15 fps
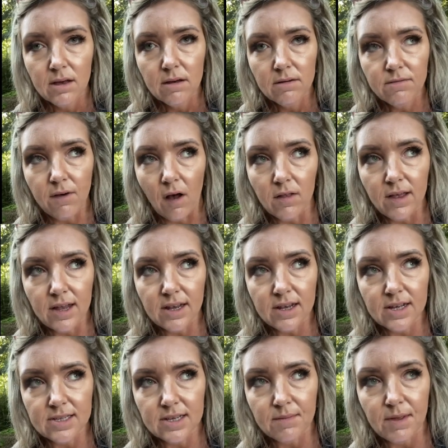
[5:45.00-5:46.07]
fall in,
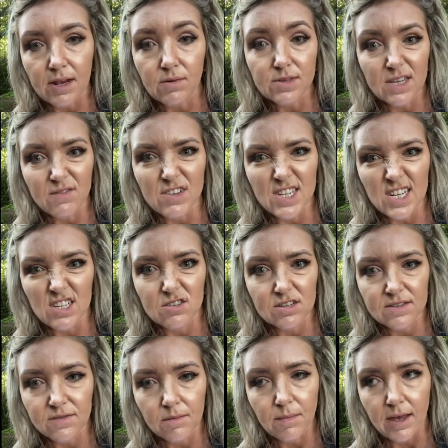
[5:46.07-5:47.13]
because I mean, it was even
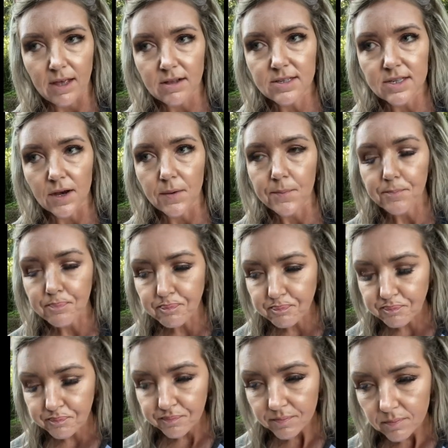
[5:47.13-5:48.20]
dangerous for me. So
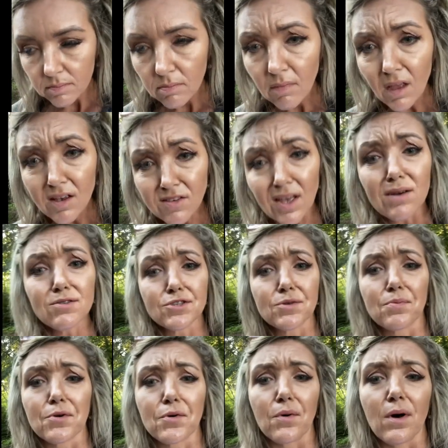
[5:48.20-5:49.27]
that was
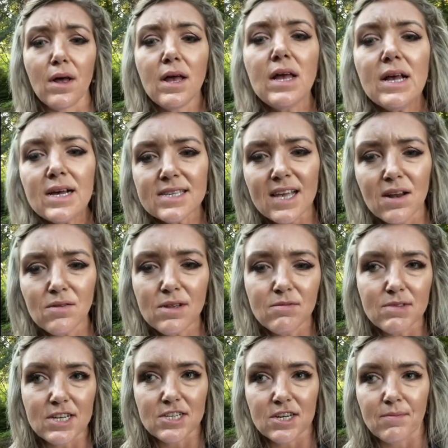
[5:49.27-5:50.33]
super cool. So that only
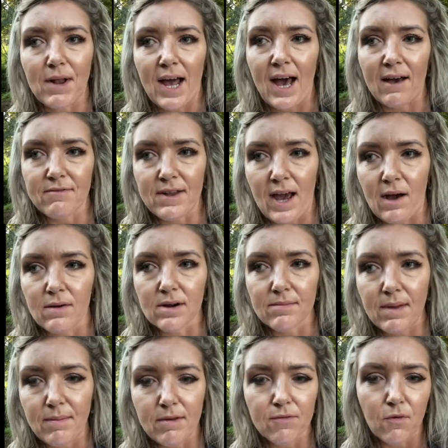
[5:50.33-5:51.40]
really took about half an hour,
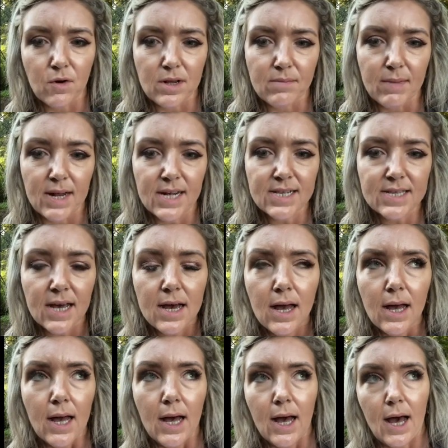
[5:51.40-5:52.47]
maybe 40 minutes.
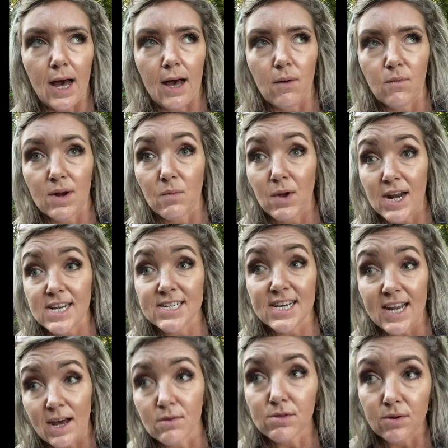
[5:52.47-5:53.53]
When I did
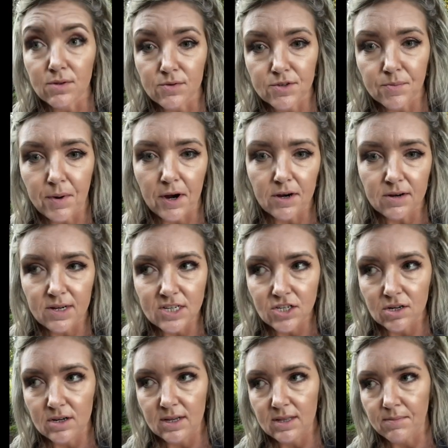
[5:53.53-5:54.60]
get out though, there was a park
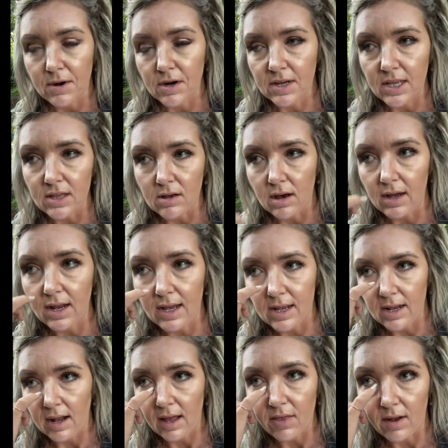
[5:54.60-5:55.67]
ranger in the parking lot,
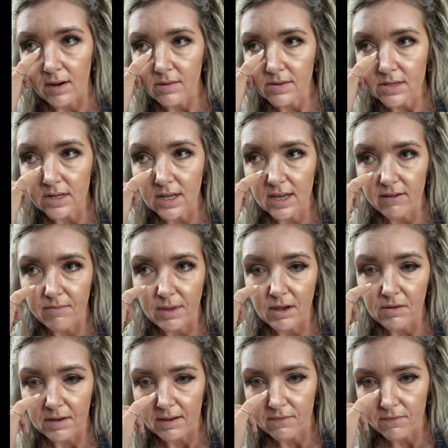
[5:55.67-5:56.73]
and I thought he was going to give me
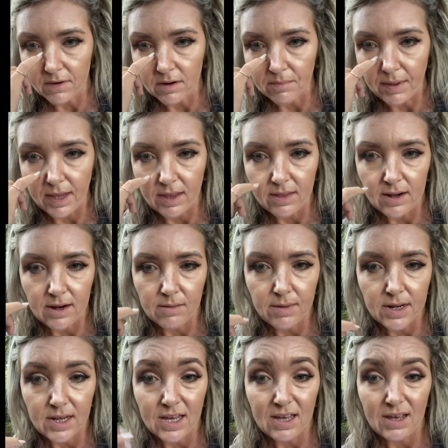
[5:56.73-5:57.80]
grief for being there,
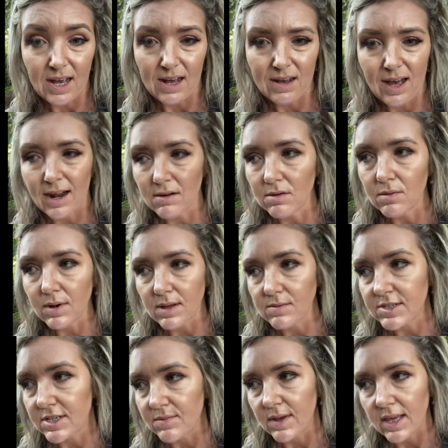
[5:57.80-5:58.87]
but I don't know what he
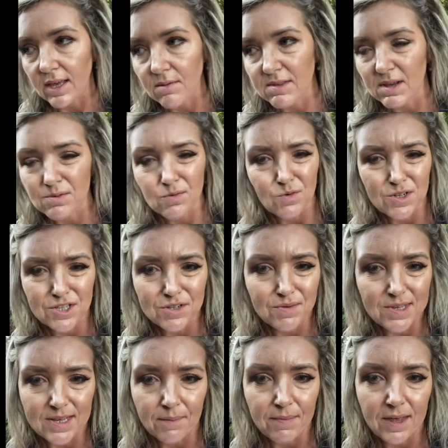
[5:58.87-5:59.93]
was doing. He was out in the woods
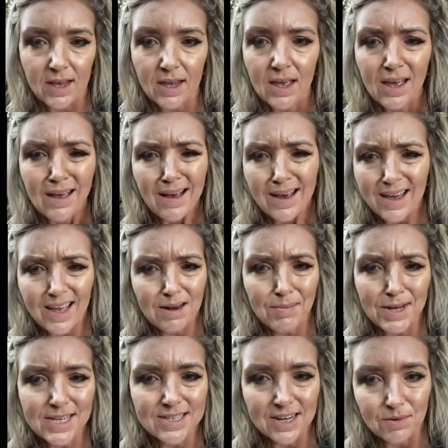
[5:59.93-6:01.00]
doing something. He had a
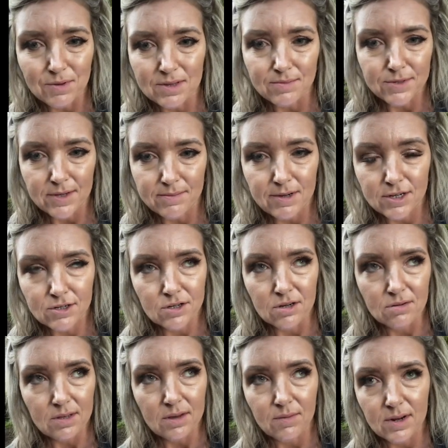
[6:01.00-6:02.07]
big stick with him, so I'm not sure
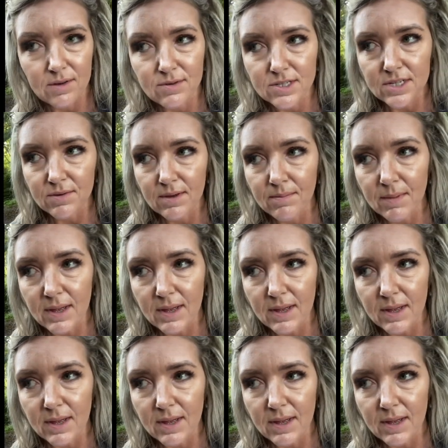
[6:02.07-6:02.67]
really what he was doing, but